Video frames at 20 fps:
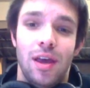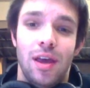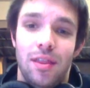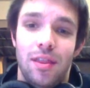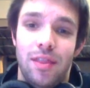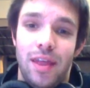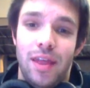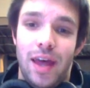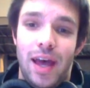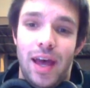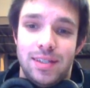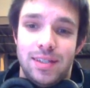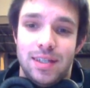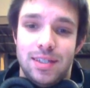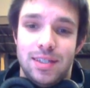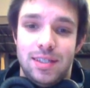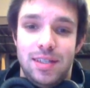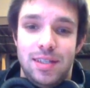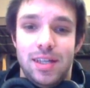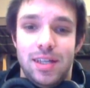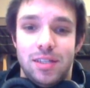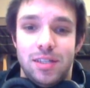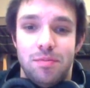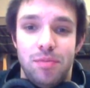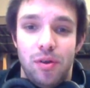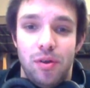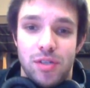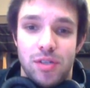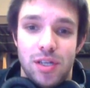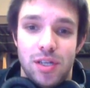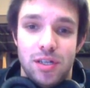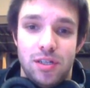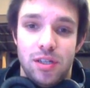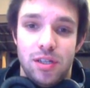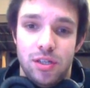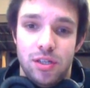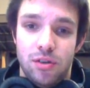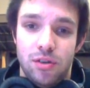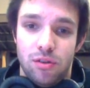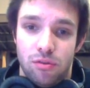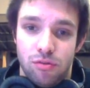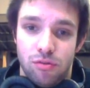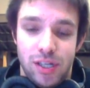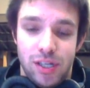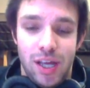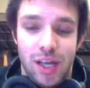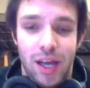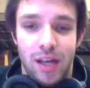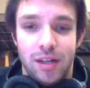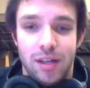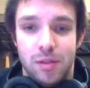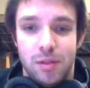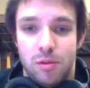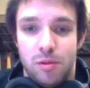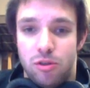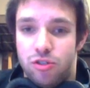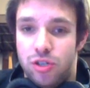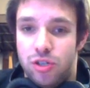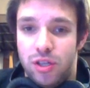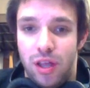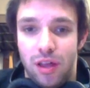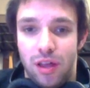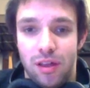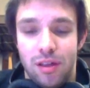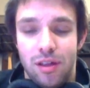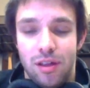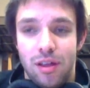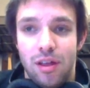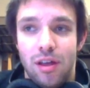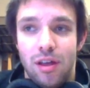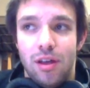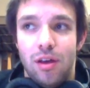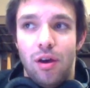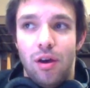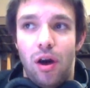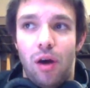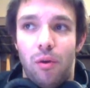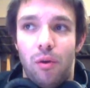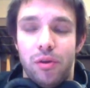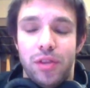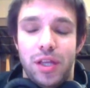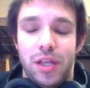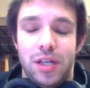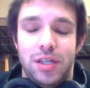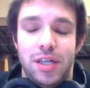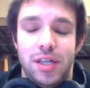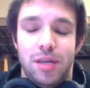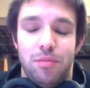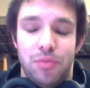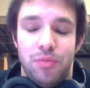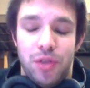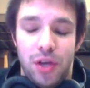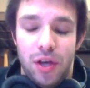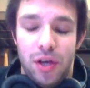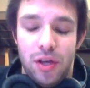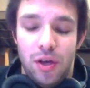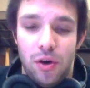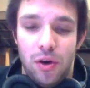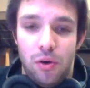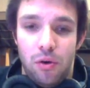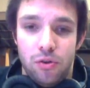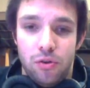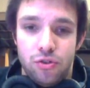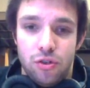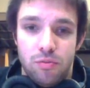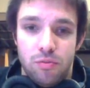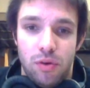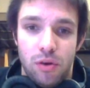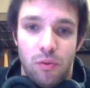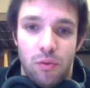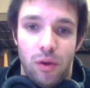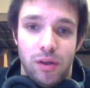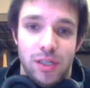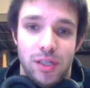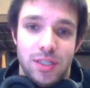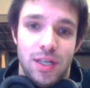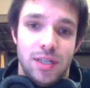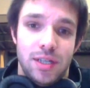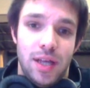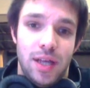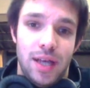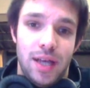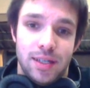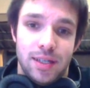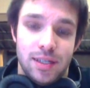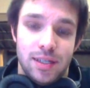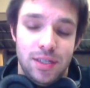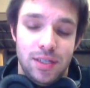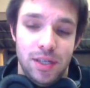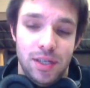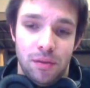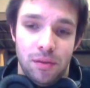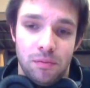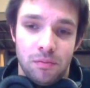the SSD that's built into the U310, especially the one they deem the Ultrabook one because it is the SSD.